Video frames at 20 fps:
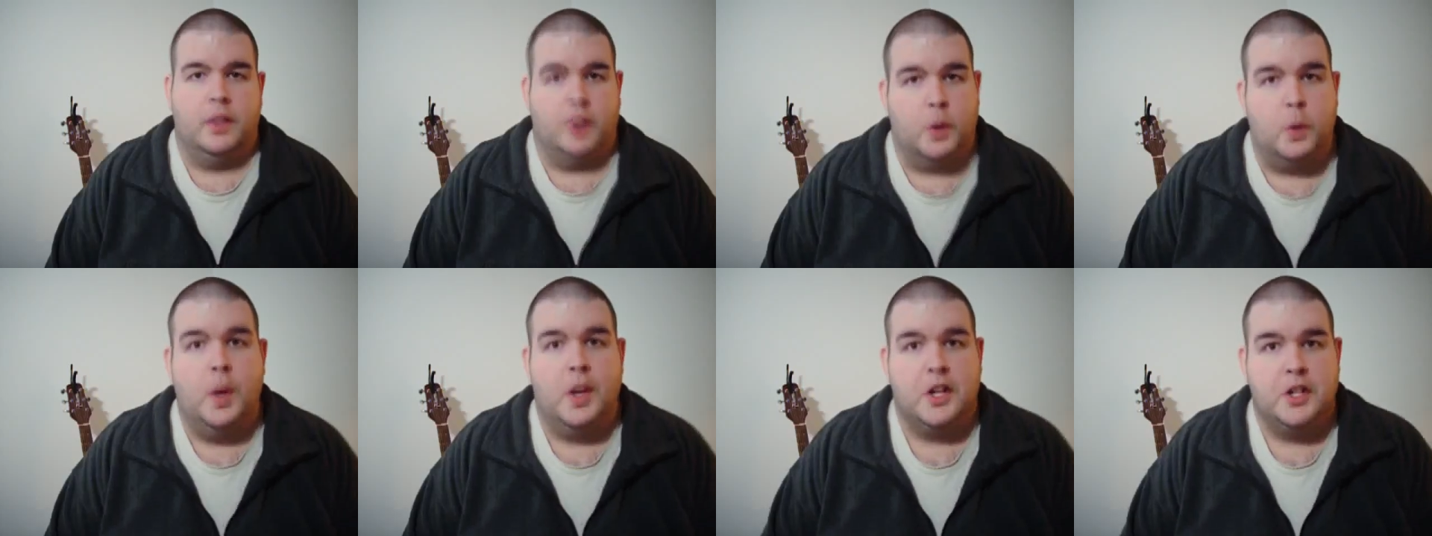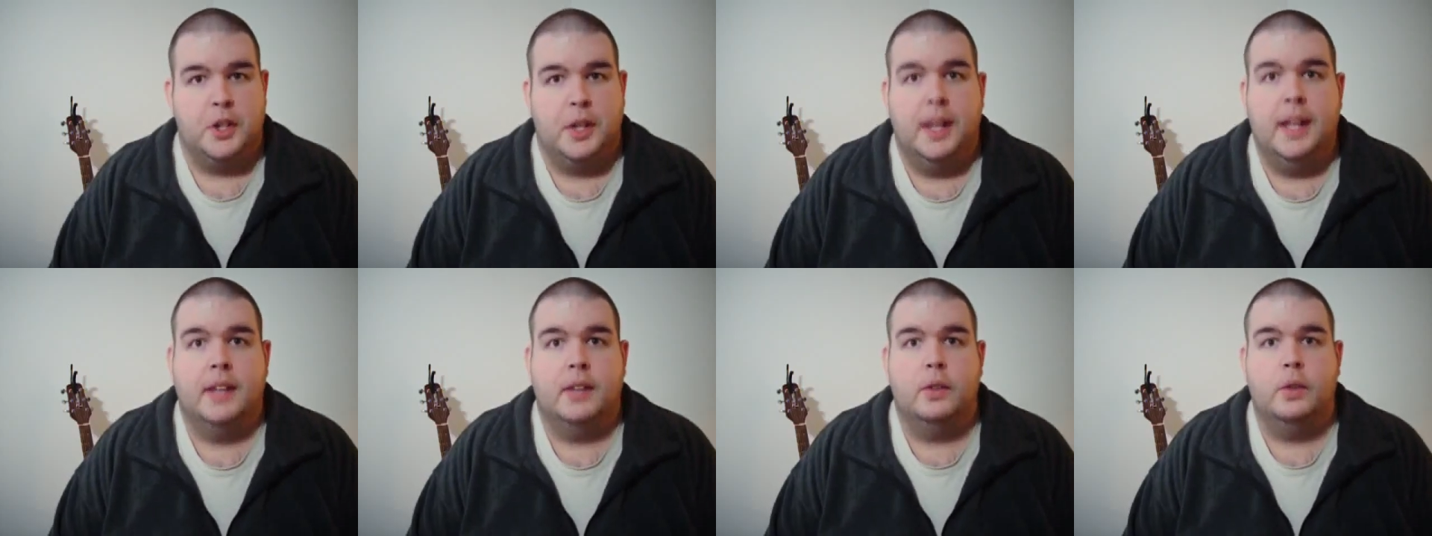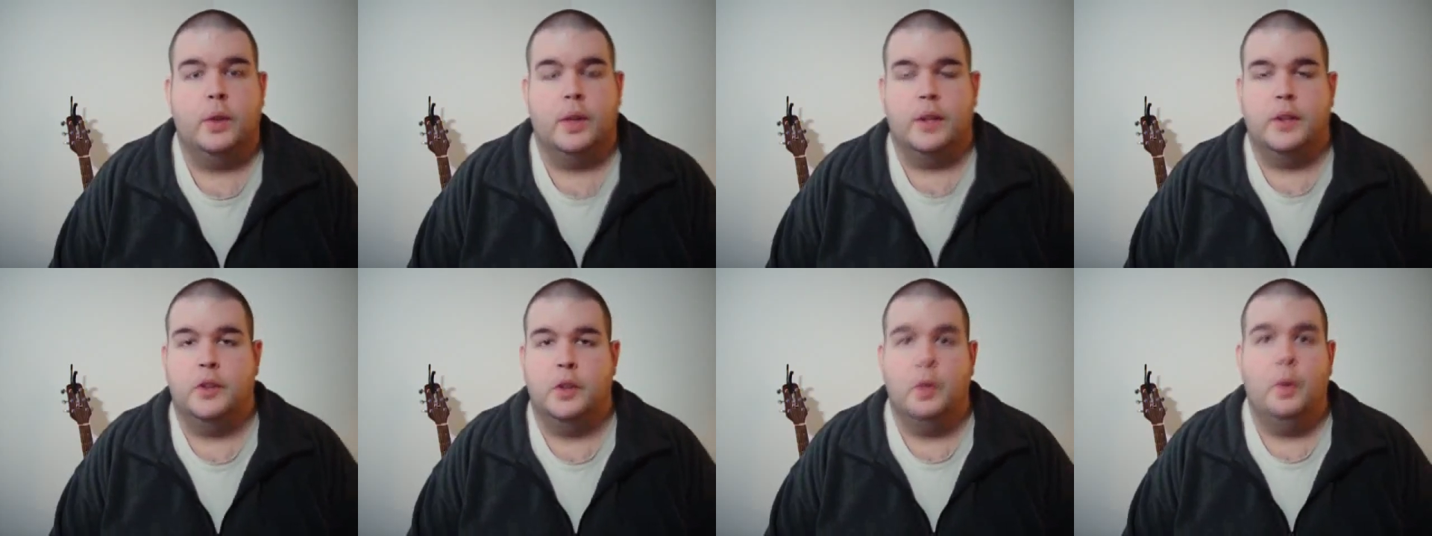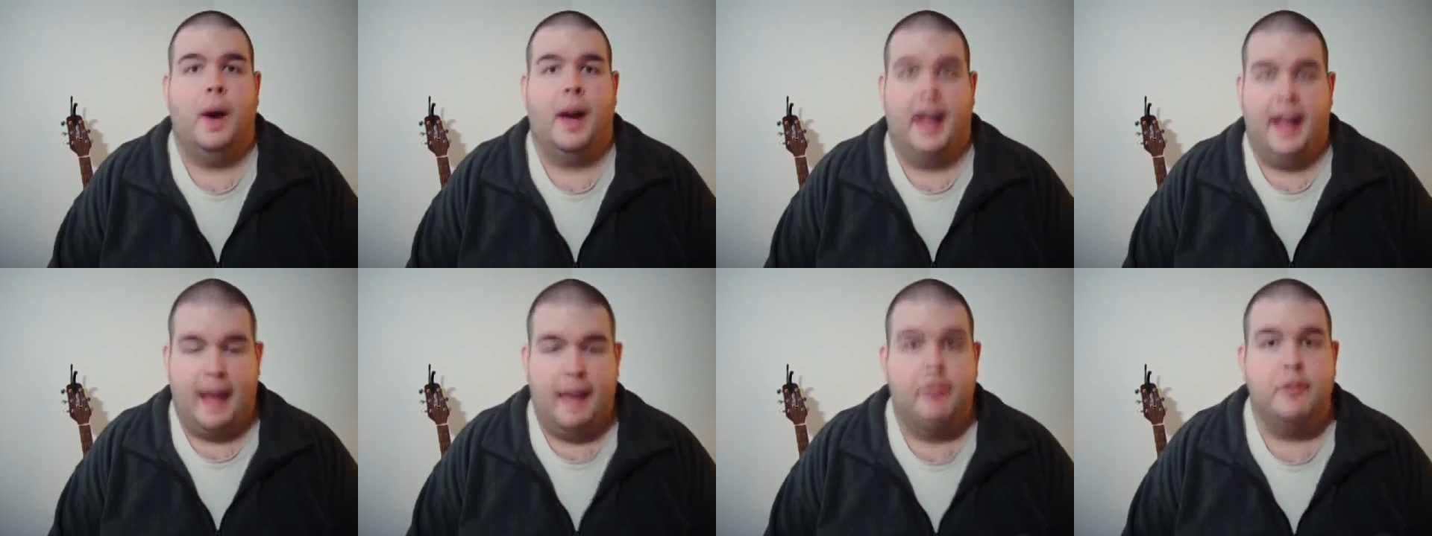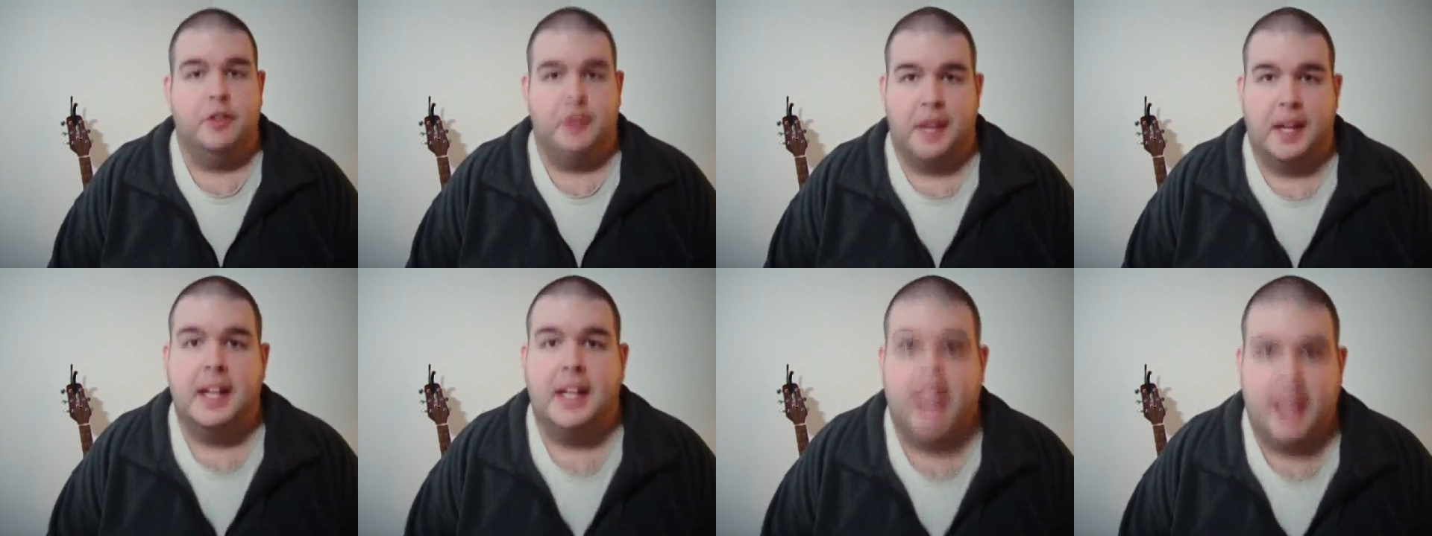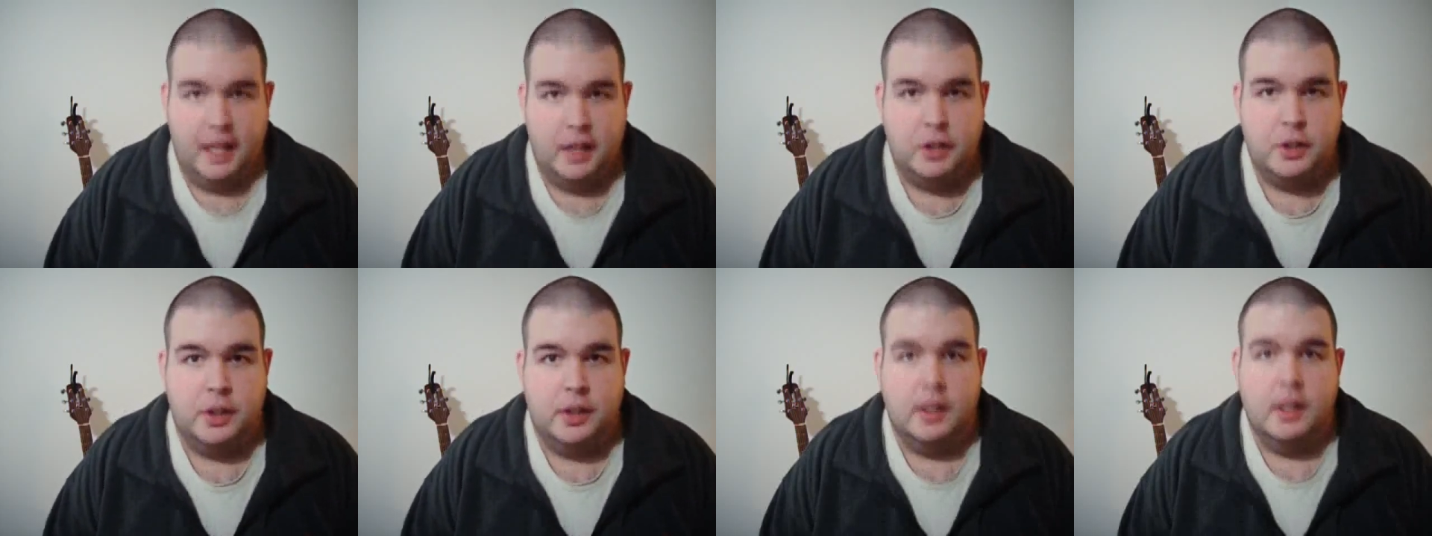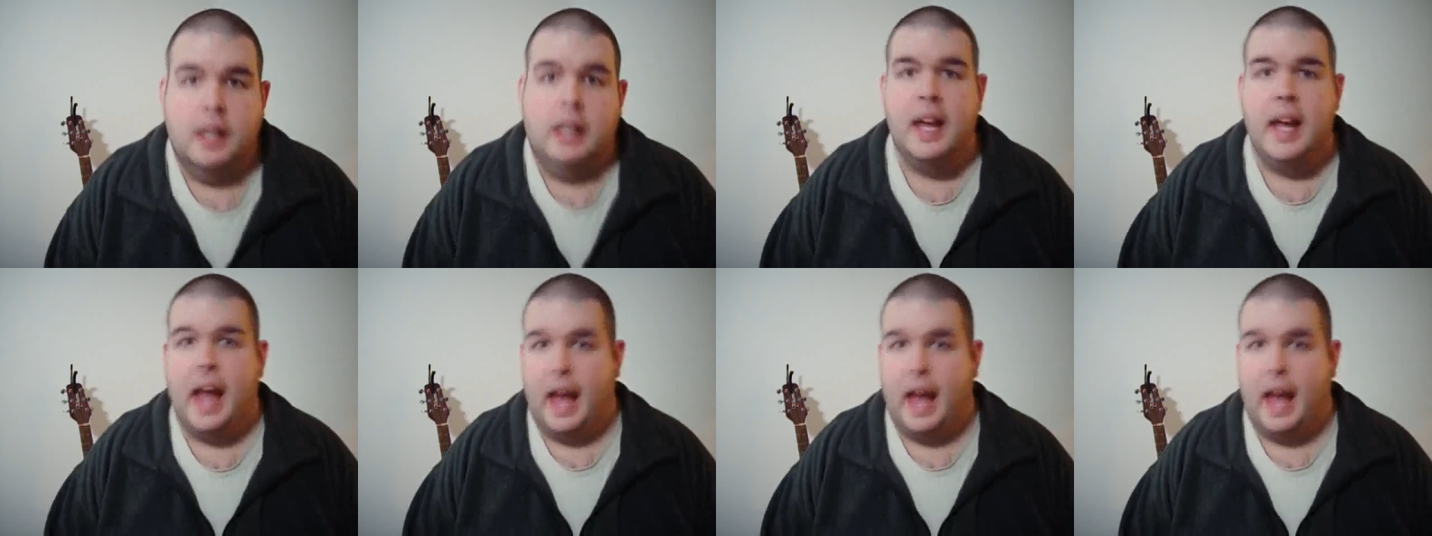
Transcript: The question is, do I have the dedication